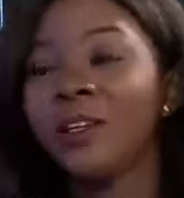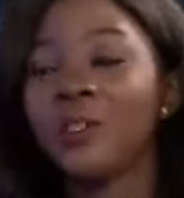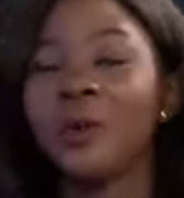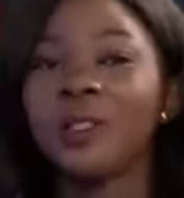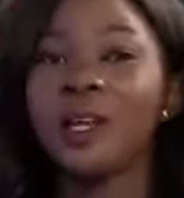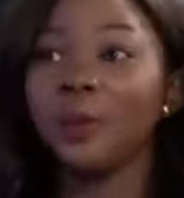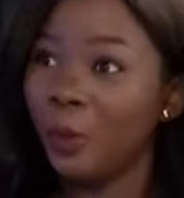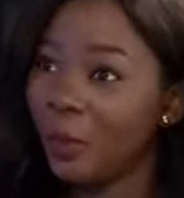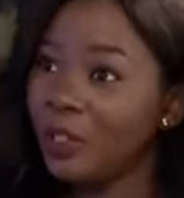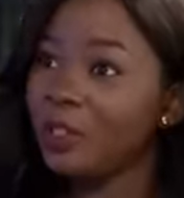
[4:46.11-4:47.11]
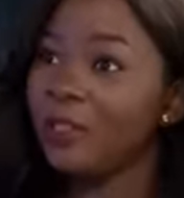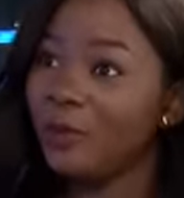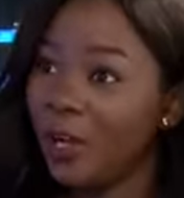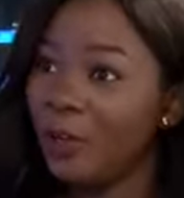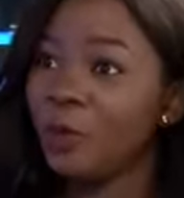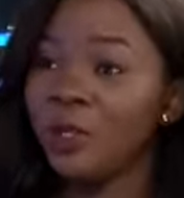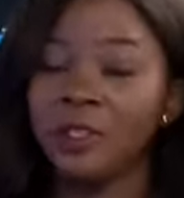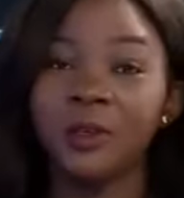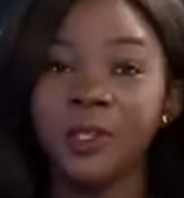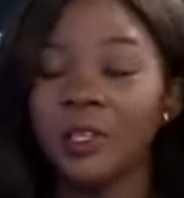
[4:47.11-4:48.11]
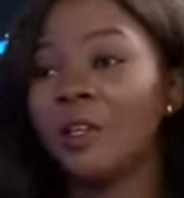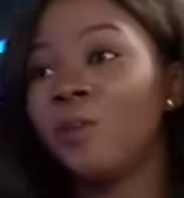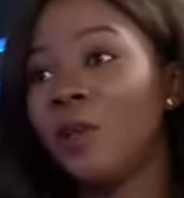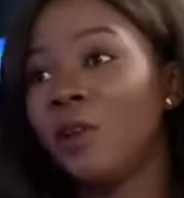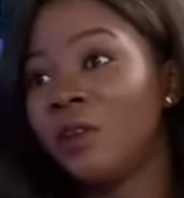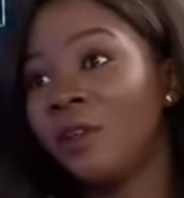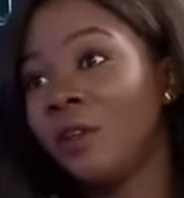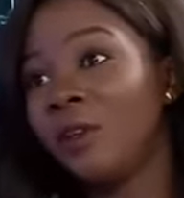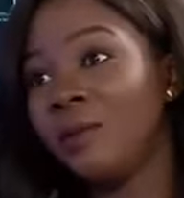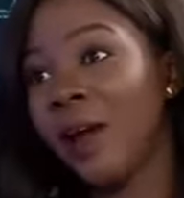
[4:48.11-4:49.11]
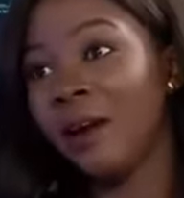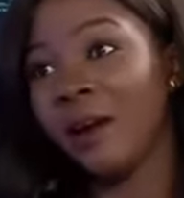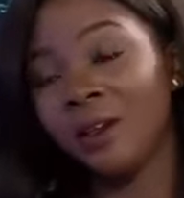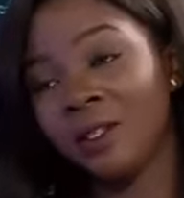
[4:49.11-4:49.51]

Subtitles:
So at that point, the value, let's say you're taking 1 million naira,